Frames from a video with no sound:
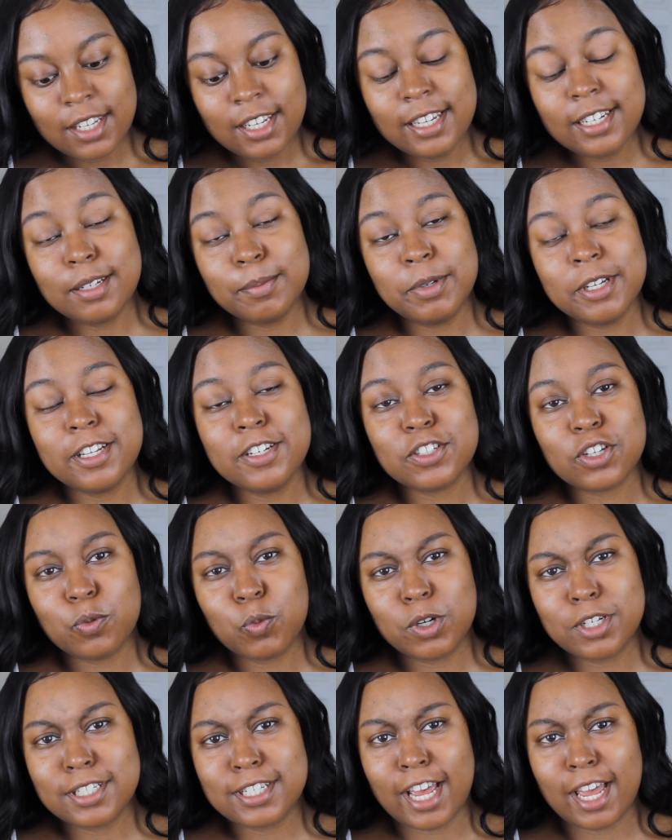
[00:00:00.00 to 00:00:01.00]
It depends on
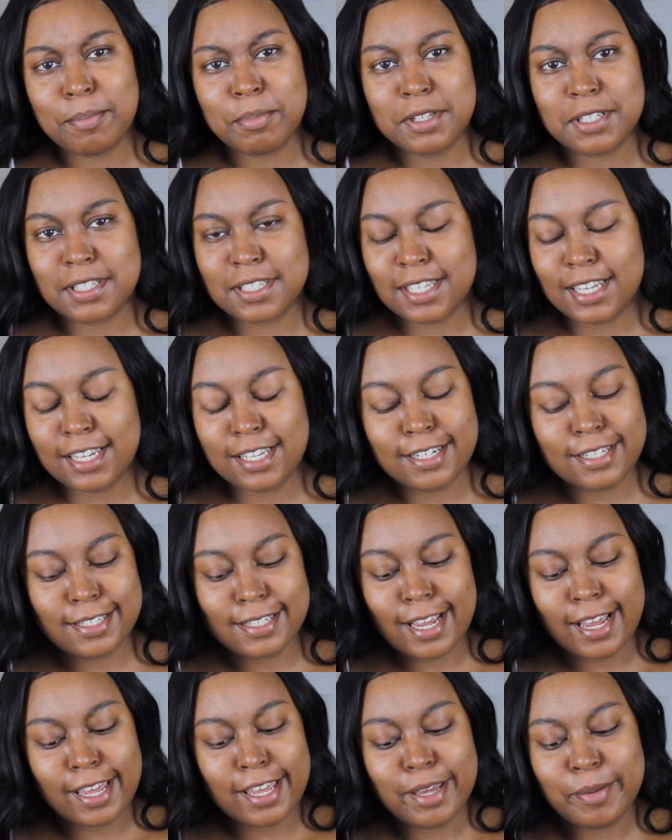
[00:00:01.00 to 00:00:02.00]
what type of skin
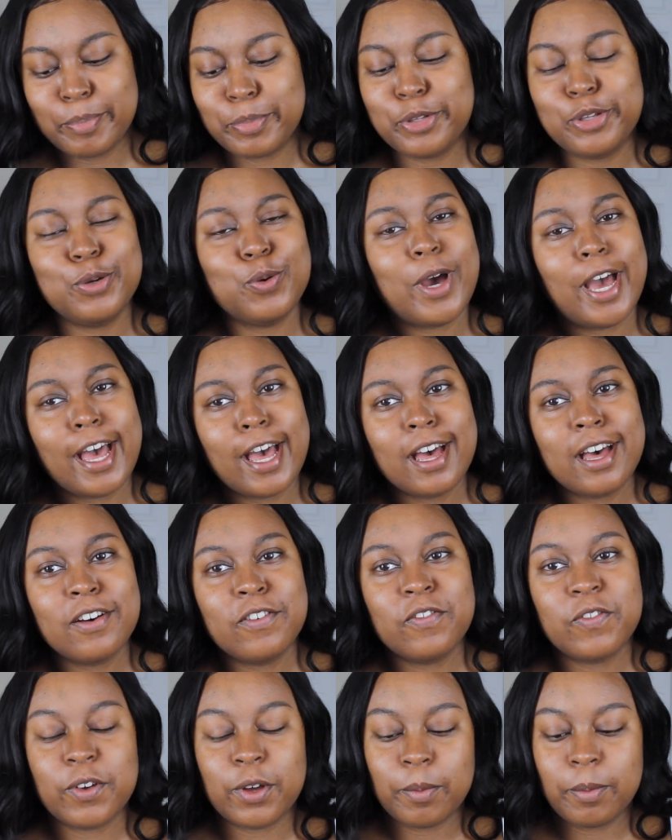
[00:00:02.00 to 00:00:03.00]
type you
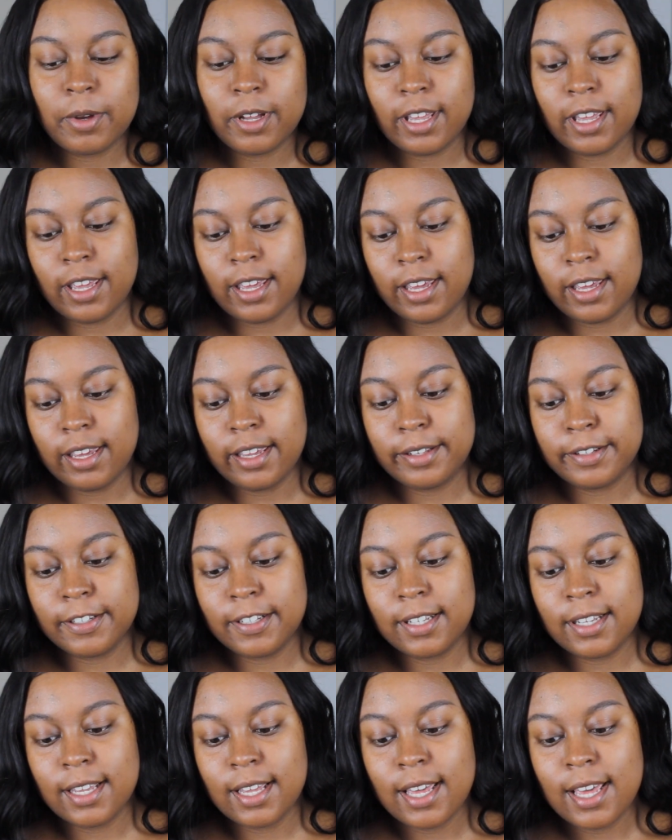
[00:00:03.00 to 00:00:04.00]
have, but
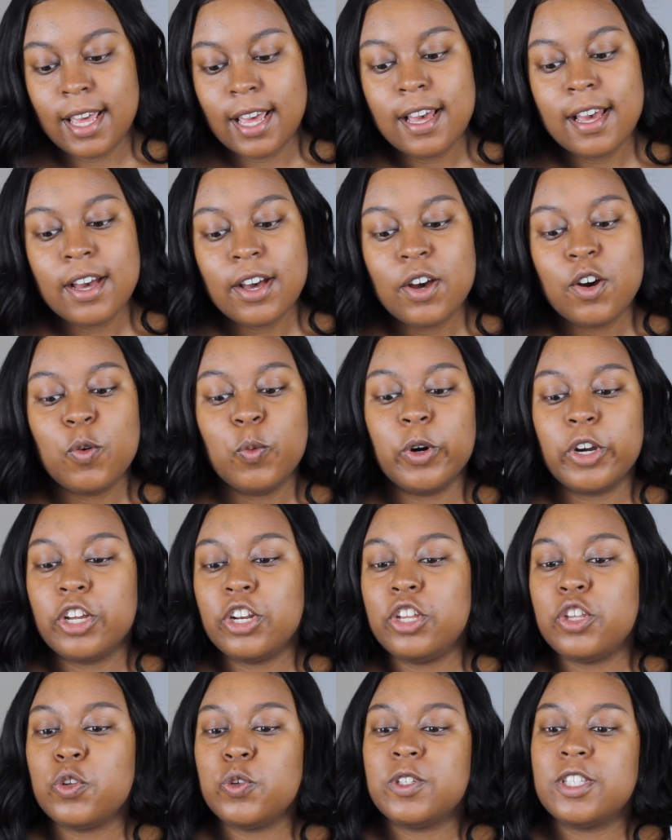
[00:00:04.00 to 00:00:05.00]
we're
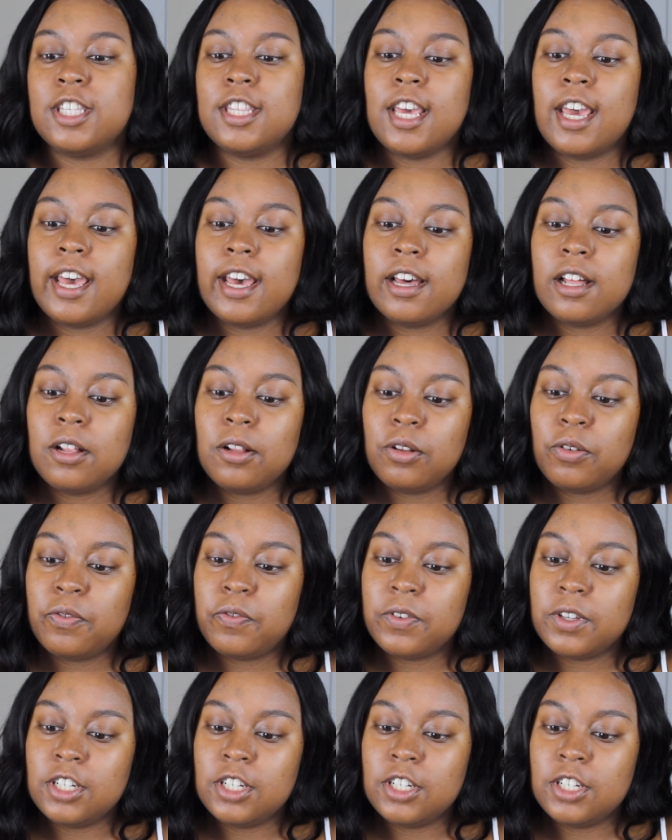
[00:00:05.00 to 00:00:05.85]
gonna use the e.l.f.